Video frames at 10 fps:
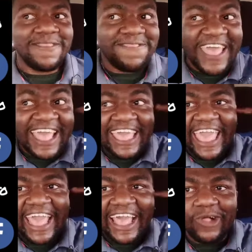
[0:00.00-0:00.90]

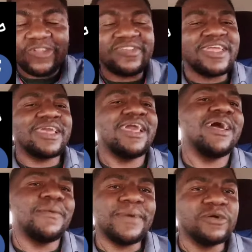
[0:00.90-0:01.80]
thinking because they care
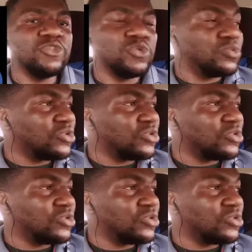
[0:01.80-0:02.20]
about you.